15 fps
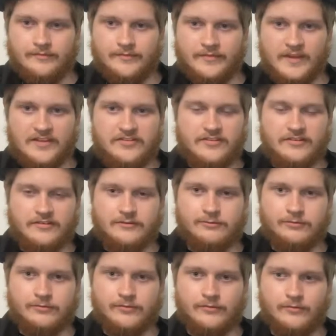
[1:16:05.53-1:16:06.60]
That's
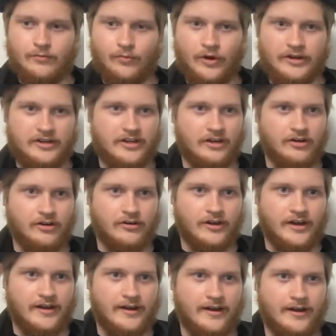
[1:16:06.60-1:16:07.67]
one color
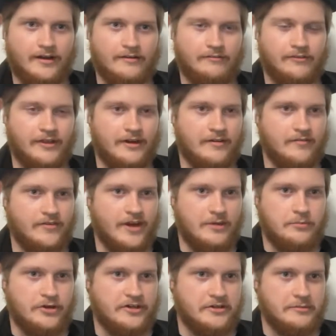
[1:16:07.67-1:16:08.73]
I have that I have not
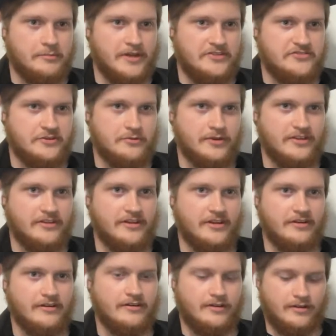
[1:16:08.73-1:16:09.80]
printed a Benchy with
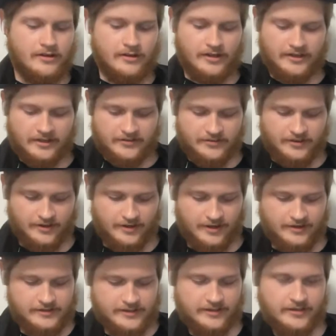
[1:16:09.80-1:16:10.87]
yet. Like I said,
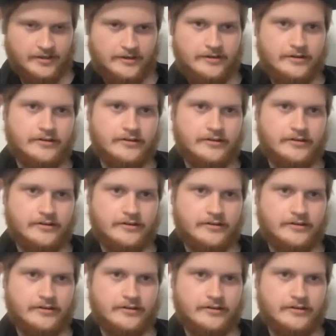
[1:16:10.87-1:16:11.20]
I did